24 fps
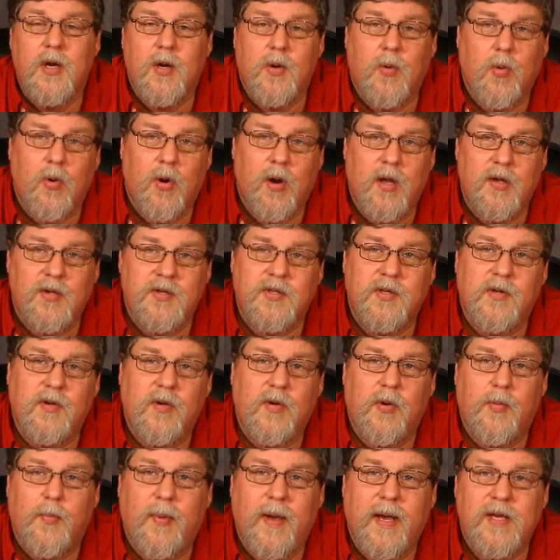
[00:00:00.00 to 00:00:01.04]
We're also
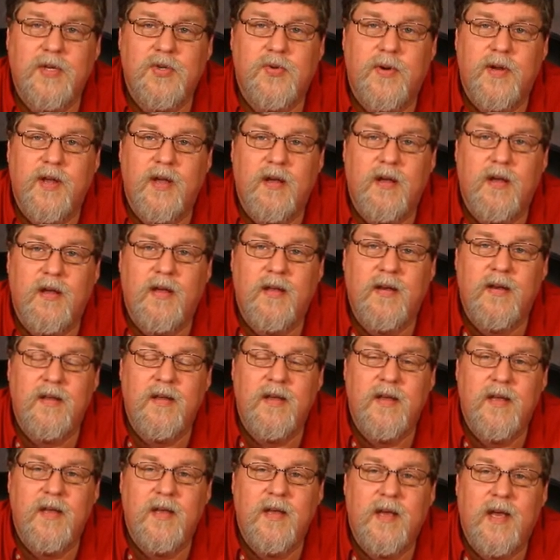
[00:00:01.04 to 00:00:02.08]
on Patreon
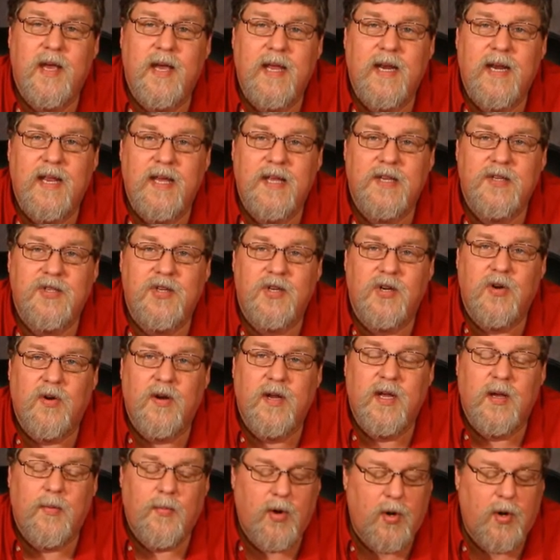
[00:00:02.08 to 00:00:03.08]
and Instagram.